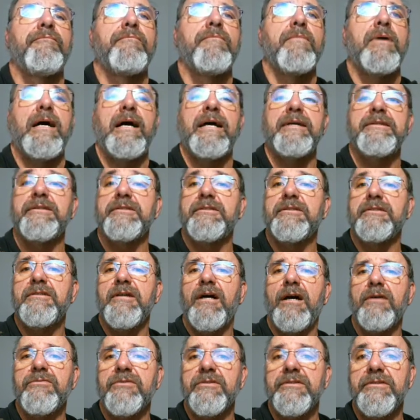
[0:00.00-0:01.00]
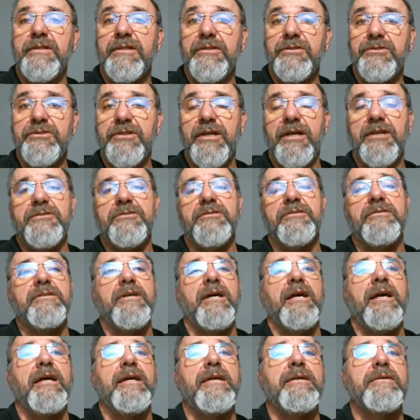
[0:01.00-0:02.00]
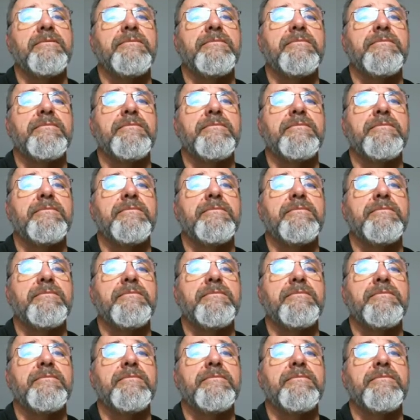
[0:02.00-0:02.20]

I discovered this yesterday.